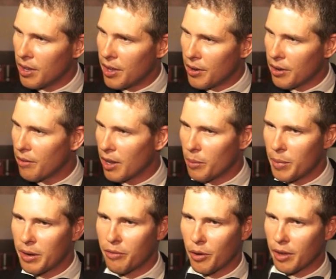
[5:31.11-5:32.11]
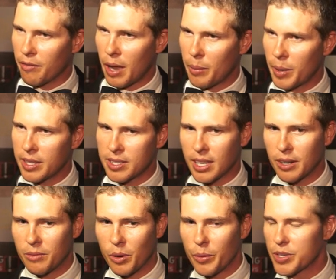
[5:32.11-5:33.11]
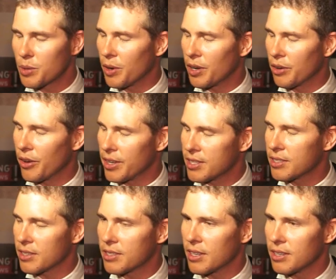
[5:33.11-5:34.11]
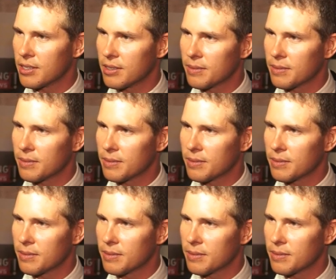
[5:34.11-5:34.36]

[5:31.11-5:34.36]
their development for their families, and we wish them all the greatest success.